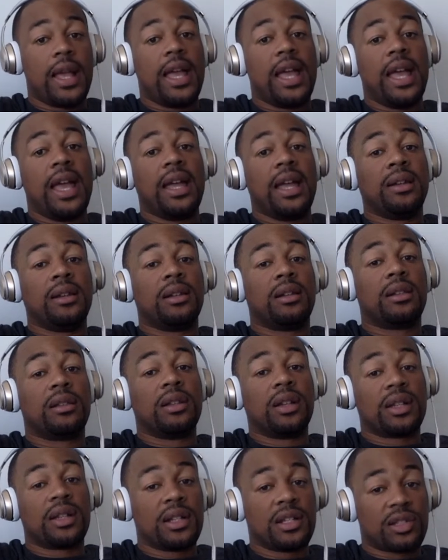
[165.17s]
and
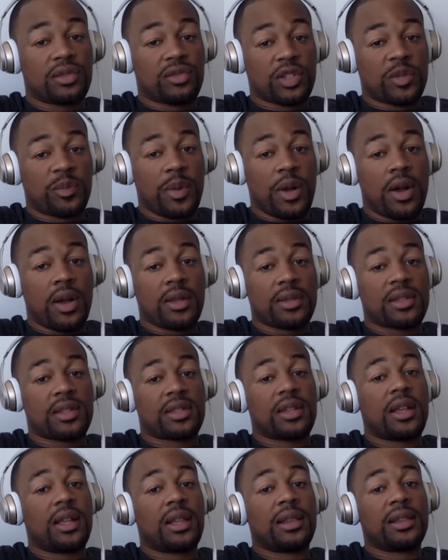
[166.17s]
look at his response,
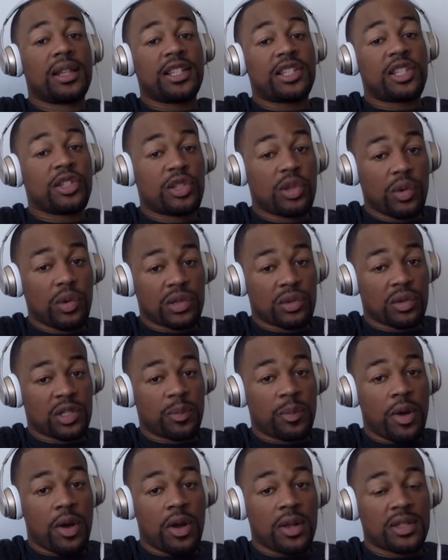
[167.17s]
listen to his
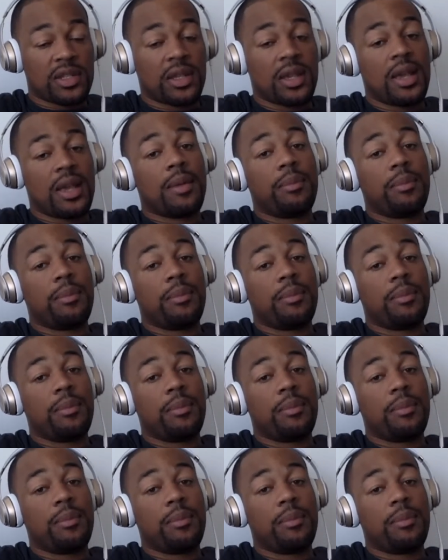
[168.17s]
response,